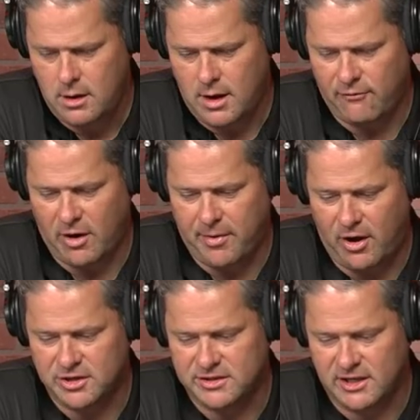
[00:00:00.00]
uh, Frank
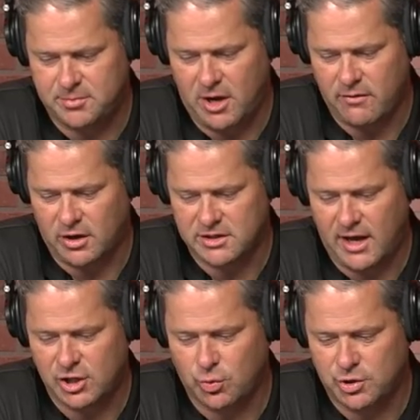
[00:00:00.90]
Patterson says, speaking of our
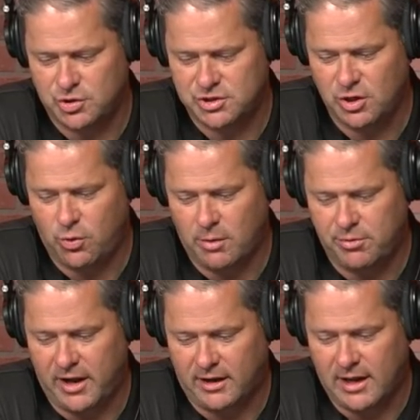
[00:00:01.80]
schedule, would you still want to
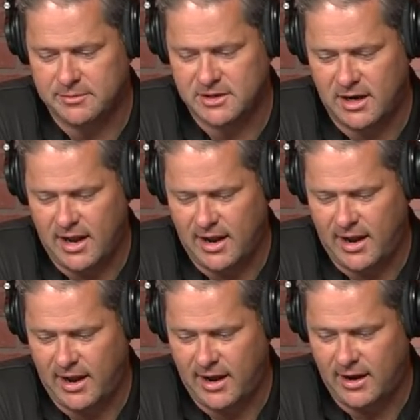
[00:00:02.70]
play Clemson
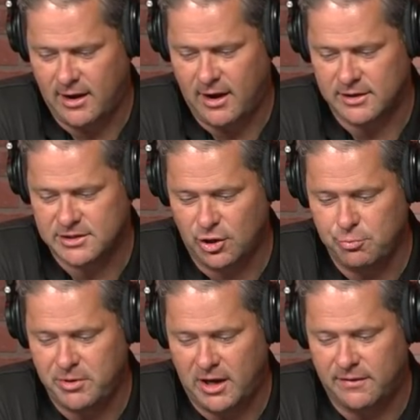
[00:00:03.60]
and uh,
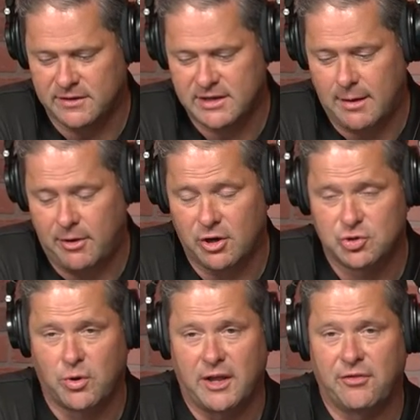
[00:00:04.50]
Sloopy in the same year in
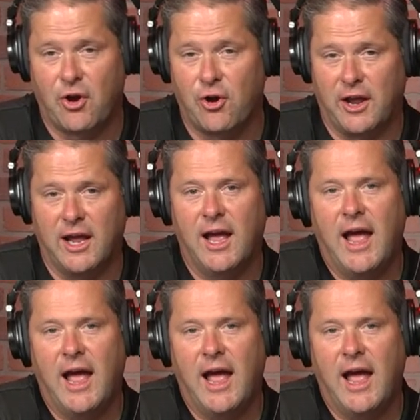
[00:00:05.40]
2030?